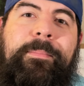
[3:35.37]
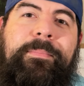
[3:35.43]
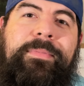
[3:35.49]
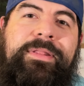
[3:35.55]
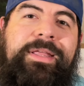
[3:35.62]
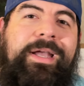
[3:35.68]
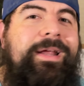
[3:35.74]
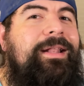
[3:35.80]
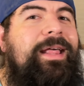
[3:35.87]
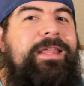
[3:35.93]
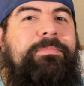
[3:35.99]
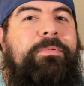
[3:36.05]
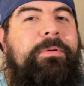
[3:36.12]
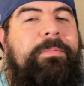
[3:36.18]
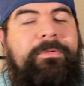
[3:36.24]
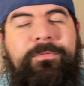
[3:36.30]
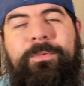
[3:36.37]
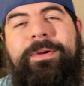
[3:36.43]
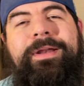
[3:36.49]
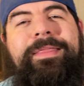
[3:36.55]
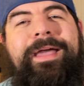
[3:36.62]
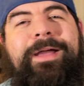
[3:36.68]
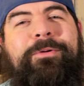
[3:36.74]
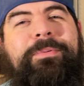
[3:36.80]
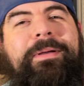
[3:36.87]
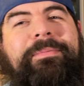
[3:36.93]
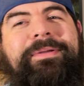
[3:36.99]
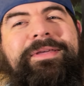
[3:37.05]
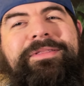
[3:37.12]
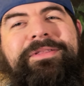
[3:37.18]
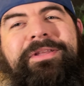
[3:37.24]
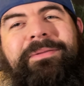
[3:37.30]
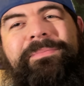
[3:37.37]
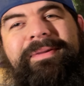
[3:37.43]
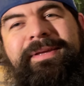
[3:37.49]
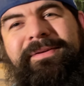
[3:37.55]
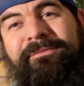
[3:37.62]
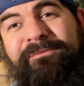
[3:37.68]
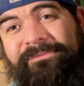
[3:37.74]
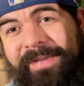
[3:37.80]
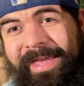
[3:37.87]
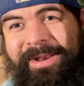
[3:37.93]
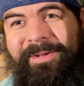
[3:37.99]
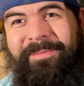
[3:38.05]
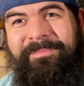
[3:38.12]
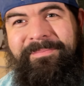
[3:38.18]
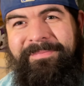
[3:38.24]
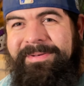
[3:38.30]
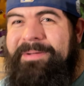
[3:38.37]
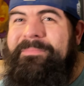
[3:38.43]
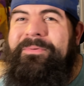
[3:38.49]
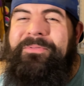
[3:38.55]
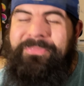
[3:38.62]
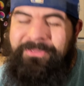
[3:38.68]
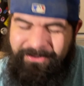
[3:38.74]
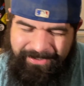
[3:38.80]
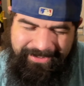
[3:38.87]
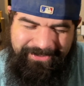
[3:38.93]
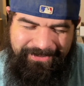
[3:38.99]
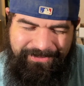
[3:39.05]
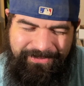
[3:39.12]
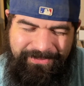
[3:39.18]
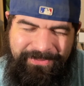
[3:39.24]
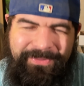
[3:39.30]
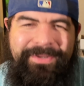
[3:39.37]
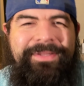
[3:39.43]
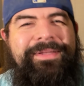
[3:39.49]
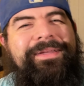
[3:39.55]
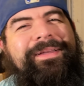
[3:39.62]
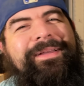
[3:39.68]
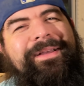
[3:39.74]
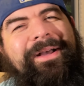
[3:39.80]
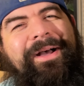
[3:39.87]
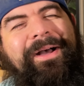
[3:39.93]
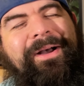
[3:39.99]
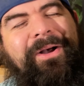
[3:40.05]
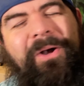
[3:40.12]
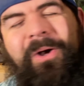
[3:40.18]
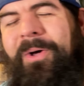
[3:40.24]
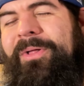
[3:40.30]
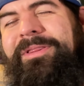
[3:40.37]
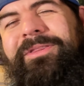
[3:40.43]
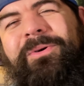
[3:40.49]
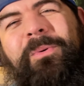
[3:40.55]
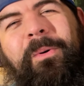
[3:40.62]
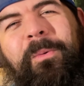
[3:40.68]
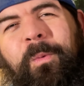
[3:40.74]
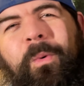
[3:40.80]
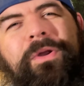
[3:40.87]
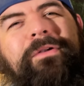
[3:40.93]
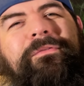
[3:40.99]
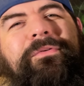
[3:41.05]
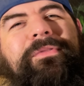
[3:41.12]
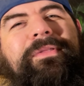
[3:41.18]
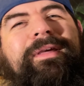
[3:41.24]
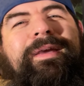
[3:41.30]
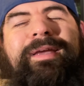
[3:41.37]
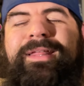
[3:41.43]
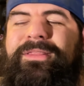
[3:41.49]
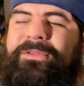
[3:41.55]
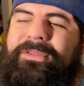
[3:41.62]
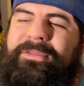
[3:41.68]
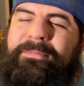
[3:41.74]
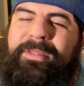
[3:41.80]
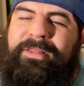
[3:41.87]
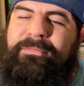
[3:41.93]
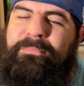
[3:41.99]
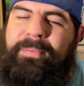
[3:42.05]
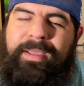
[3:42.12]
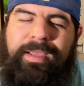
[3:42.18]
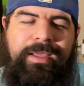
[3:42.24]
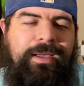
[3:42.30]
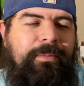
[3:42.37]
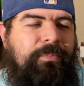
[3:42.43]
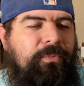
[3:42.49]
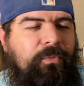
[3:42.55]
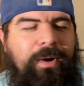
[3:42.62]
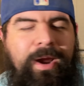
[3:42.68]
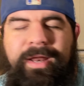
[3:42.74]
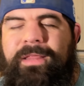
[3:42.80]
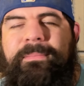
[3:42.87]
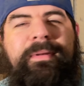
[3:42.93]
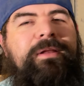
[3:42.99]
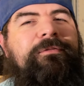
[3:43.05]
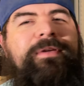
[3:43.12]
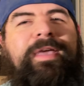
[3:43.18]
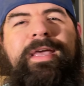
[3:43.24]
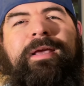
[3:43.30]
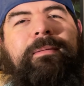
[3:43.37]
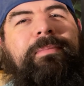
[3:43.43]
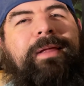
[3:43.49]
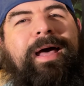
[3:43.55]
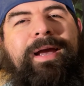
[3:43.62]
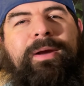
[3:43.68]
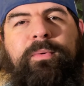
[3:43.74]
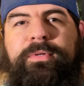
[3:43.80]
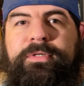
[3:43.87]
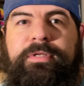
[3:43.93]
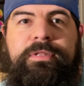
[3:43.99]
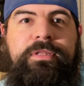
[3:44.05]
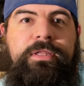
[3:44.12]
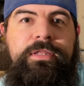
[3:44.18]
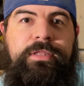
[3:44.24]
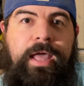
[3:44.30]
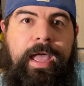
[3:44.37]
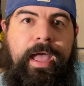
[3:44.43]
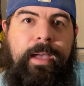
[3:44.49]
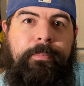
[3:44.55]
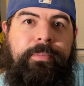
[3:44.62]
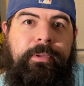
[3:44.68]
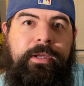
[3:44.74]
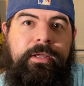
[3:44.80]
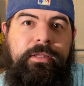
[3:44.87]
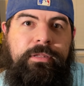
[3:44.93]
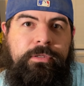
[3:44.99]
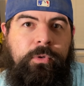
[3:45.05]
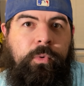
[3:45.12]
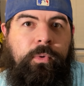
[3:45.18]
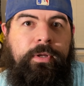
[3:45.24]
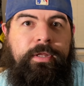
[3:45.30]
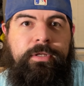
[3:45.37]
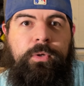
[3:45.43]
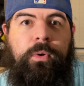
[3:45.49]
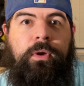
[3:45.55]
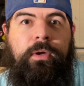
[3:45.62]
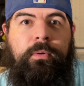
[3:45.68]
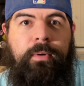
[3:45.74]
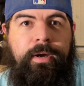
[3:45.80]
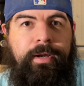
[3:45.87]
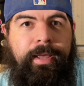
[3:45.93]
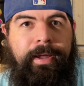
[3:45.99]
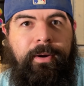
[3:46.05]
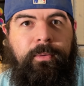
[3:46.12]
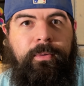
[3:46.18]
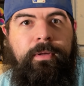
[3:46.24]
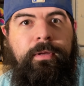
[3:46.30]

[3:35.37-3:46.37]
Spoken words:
second to last book before we get to the High Republic is going to be Venom #32. Also a wonderful thing. It's picking up right in the middle of King of Black, which is this epic story that's going on right now.